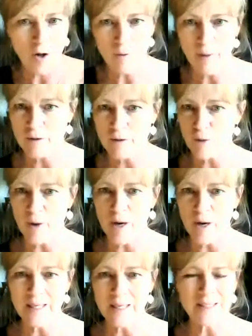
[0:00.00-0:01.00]
around your
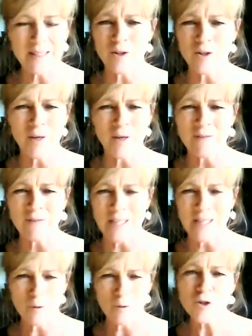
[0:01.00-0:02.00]
body. You don't have to
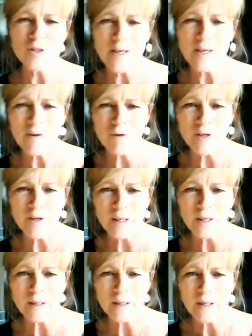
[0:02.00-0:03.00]
douse yourself with
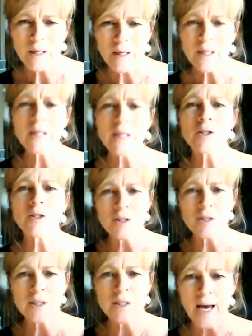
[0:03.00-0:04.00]
it. It's
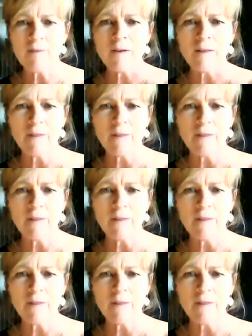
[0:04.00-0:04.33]
just having